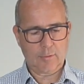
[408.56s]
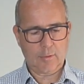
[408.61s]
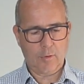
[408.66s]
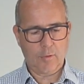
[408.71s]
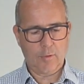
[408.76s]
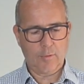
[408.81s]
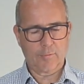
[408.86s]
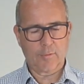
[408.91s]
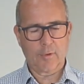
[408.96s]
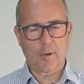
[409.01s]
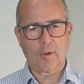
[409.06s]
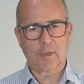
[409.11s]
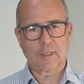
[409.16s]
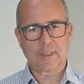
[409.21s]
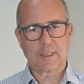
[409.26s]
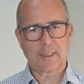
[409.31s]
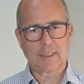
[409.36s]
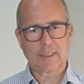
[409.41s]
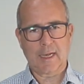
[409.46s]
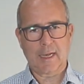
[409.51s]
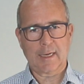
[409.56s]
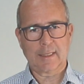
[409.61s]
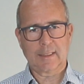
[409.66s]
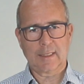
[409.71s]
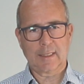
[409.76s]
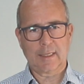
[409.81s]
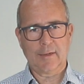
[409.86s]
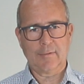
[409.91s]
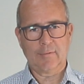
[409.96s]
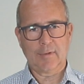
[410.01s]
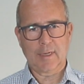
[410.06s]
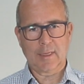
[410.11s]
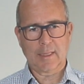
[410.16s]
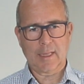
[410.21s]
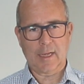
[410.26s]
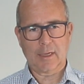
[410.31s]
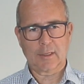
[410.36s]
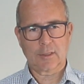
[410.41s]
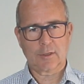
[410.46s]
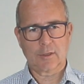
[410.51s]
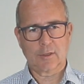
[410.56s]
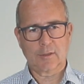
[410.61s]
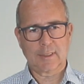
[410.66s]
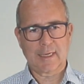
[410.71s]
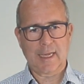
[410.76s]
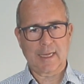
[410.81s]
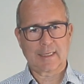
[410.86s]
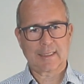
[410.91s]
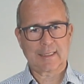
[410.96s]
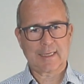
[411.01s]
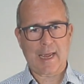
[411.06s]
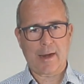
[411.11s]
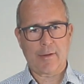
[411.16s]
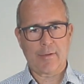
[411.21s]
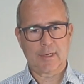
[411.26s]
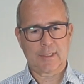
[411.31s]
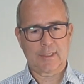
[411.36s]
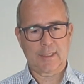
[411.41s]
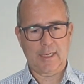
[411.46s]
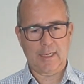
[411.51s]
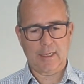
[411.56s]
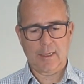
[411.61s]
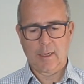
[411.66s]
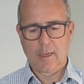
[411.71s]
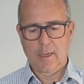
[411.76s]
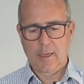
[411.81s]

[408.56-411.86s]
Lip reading: overall it's designed to give you that sort of dexterity